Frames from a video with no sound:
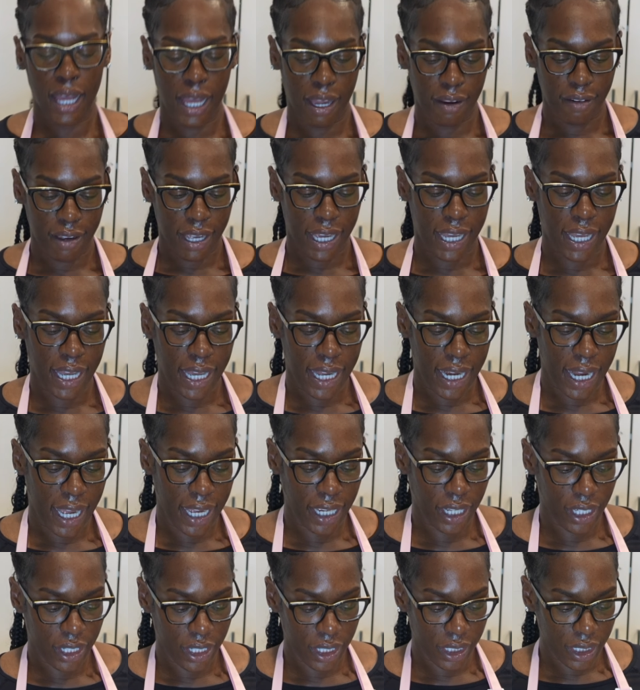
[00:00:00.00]
All right, and
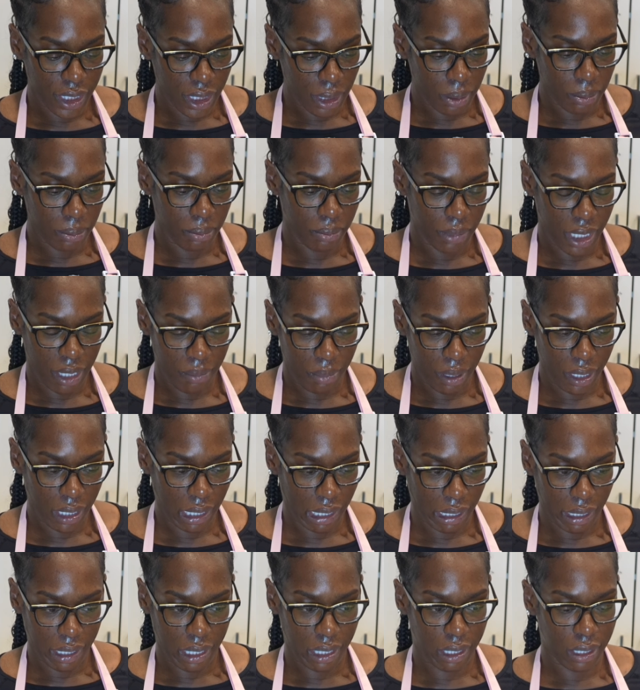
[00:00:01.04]
I cook them maybe
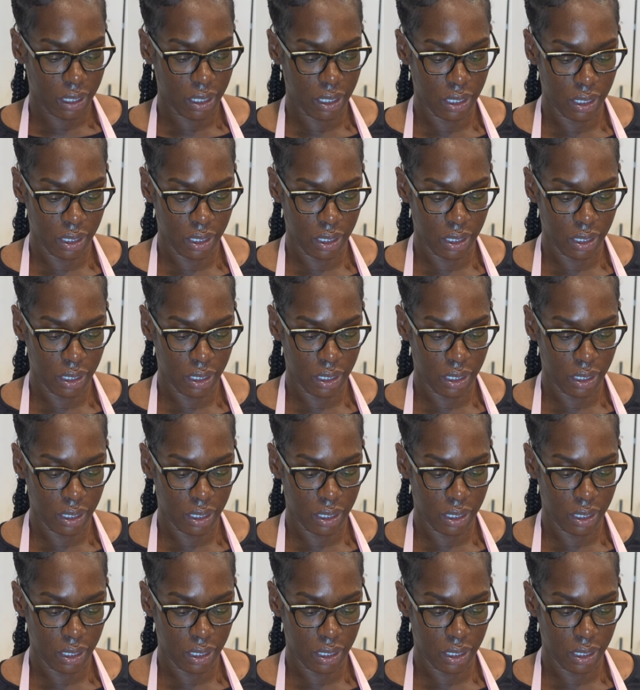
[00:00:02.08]
like